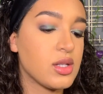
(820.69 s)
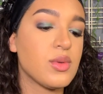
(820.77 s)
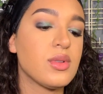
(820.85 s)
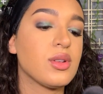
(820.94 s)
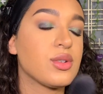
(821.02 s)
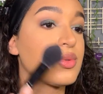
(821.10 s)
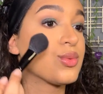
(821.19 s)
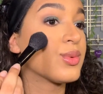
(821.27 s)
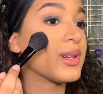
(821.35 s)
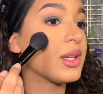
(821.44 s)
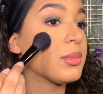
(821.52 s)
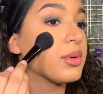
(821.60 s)
this one looks
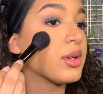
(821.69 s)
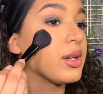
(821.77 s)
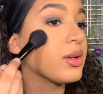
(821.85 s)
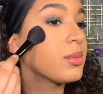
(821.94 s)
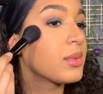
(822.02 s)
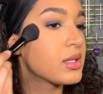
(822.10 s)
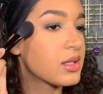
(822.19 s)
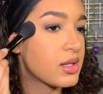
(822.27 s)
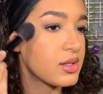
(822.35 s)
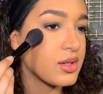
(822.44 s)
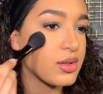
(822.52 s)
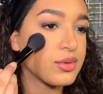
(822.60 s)
really pretty on my
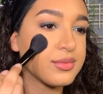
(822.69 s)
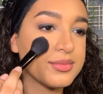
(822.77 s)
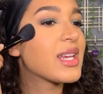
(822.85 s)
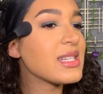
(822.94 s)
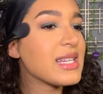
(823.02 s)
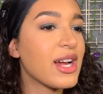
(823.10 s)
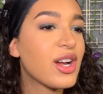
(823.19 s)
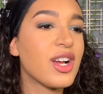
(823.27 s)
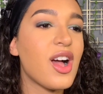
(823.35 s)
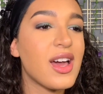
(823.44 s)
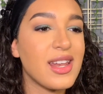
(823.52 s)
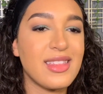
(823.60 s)
skin tone. And
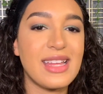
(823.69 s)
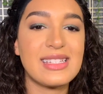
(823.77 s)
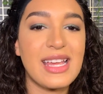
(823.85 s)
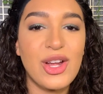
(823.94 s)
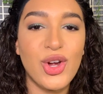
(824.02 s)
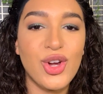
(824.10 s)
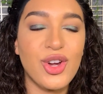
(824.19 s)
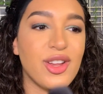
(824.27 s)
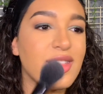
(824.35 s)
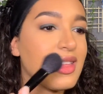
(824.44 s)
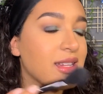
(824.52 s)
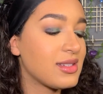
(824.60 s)
Terracotta, that's like earth.